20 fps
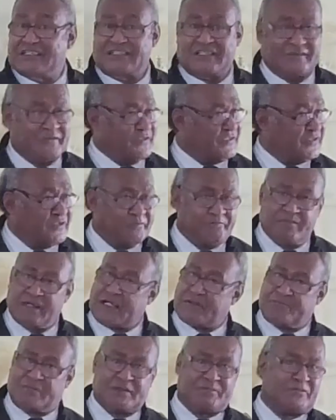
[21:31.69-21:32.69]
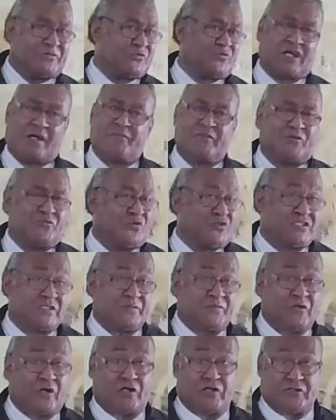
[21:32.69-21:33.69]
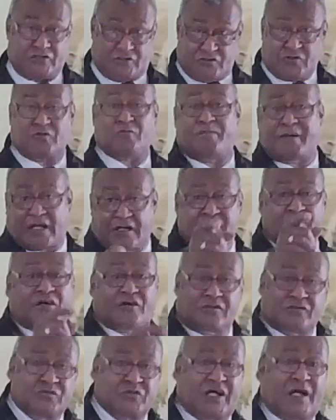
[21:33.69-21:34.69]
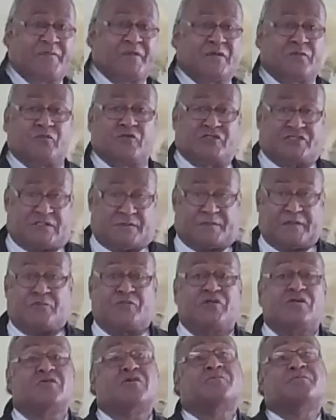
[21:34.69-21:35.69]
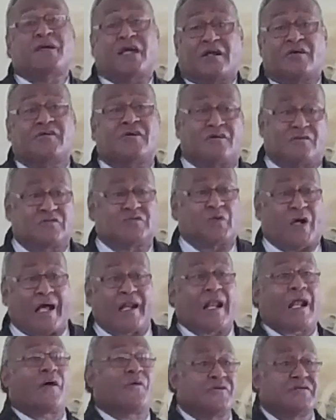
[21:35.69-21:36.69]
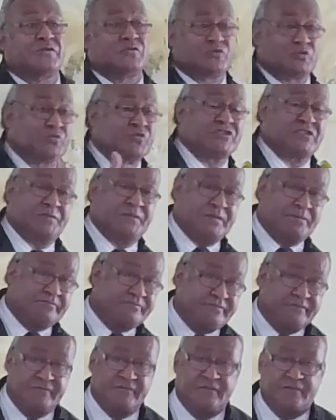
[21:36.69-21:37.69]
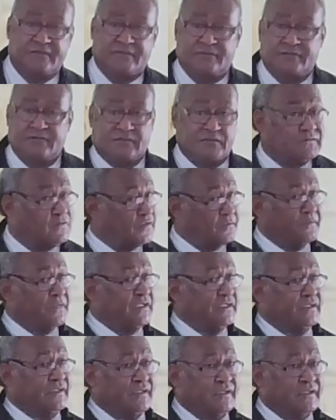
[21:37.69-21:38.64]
We don't beg people to come and worship God. You beg God to come and worship Him. You beg God to allow you to worship Him. Not me.